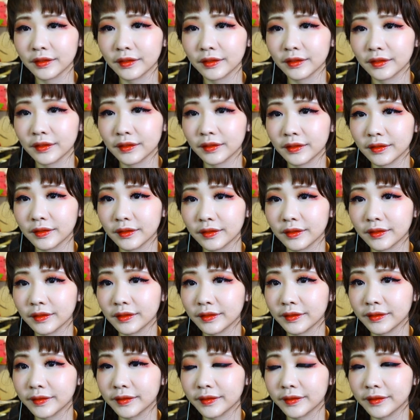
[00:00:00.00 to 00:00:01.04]

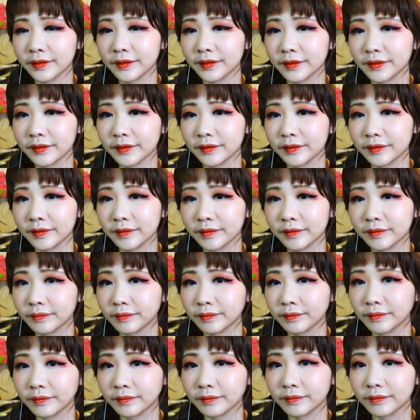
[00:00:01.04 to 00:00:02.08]

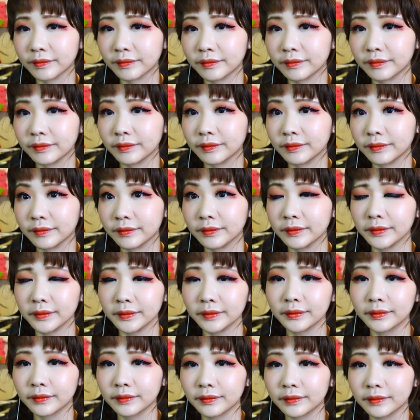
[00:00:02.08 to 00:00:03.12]

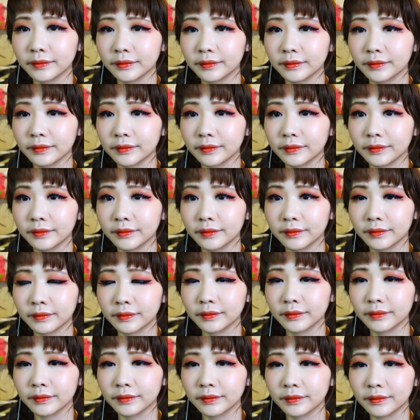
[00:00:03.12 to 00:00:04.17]

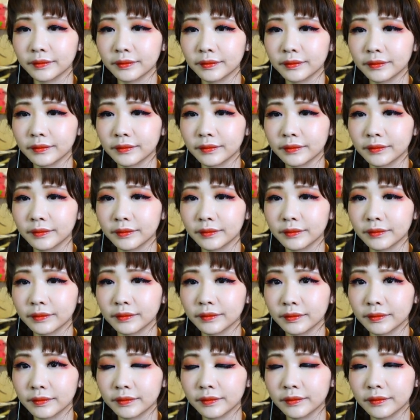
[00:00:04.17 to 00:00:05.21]

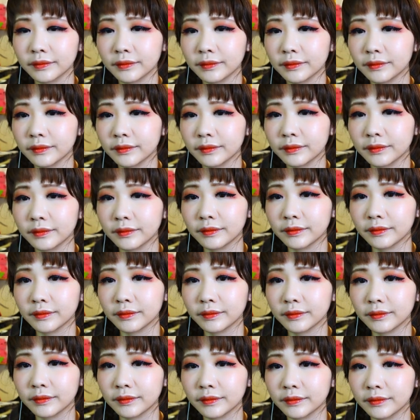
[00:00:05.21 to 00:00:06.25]

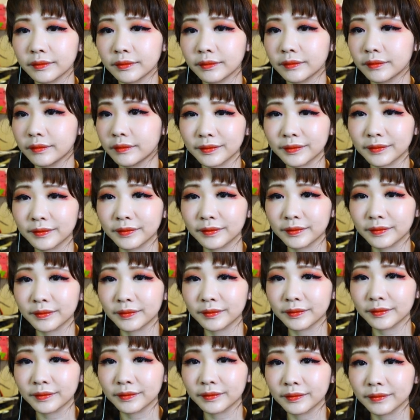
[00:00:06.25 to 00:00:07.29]

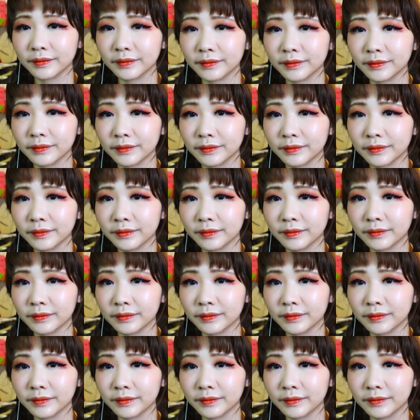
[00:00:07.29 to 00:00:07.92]
No words are spoken by the person on screen.